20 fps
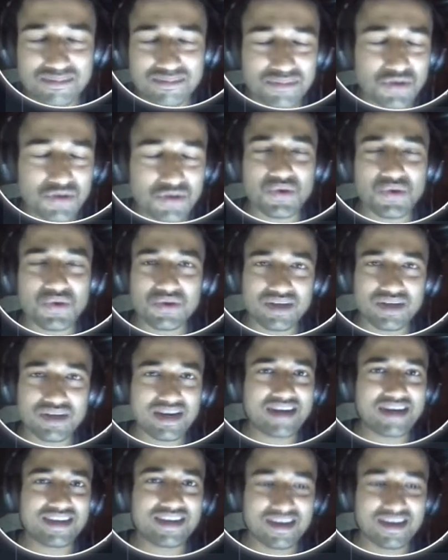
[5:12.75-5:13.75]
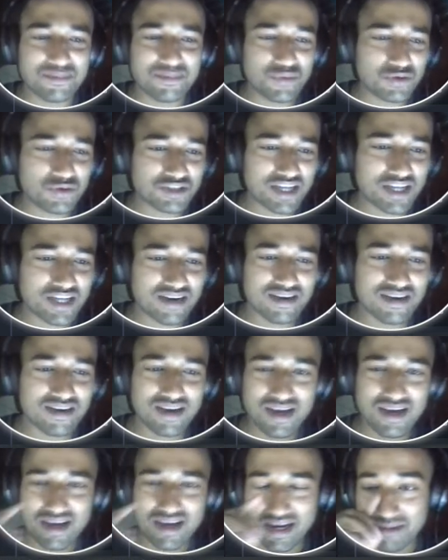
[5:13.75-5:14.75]
bureaucratic approach, and
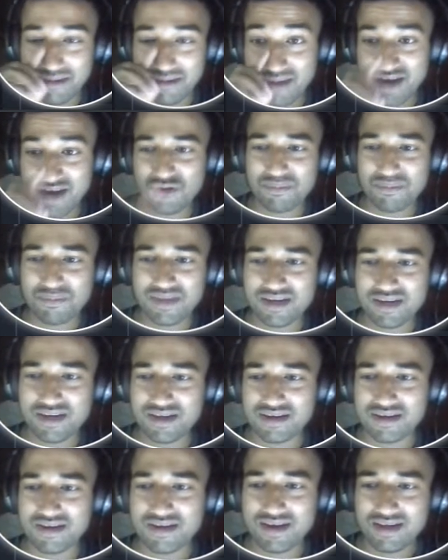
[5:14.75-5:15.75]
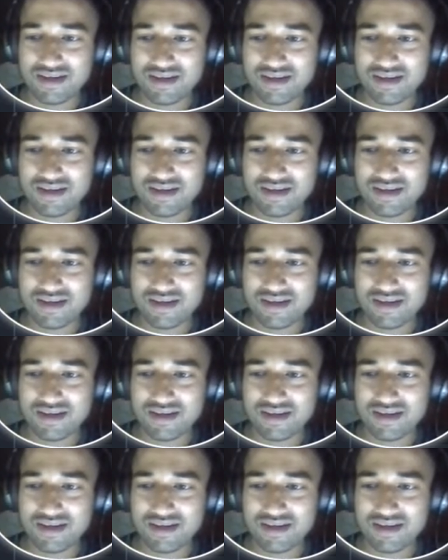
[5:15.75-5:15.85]
in my opinion,